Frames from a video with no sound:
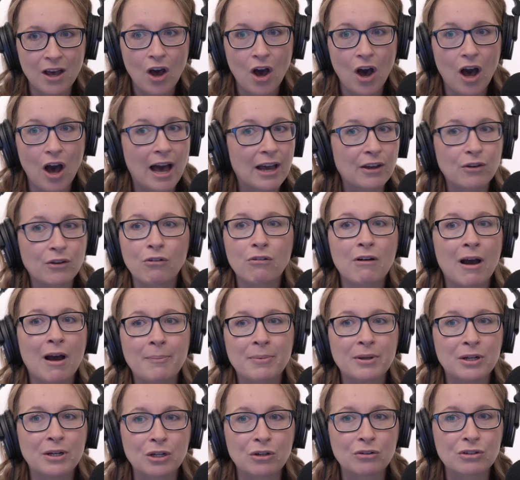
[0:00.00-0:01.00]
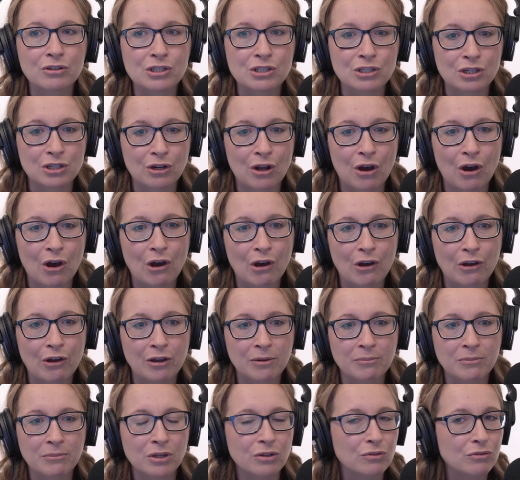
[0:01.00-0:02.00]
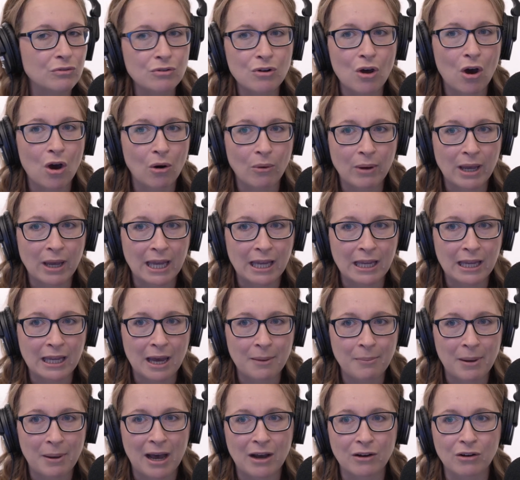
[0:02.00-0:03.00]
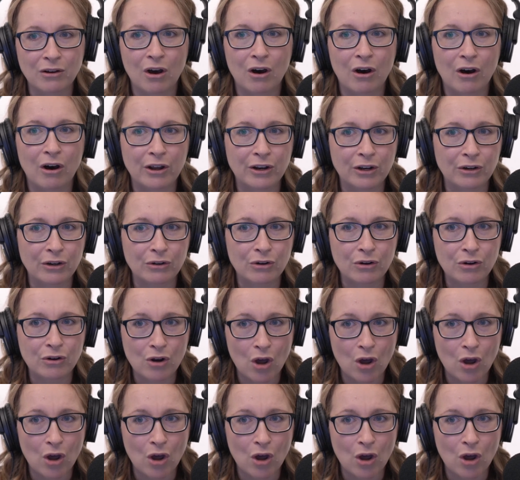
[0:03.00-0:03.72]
I grew up in a Christian home, knowing about God and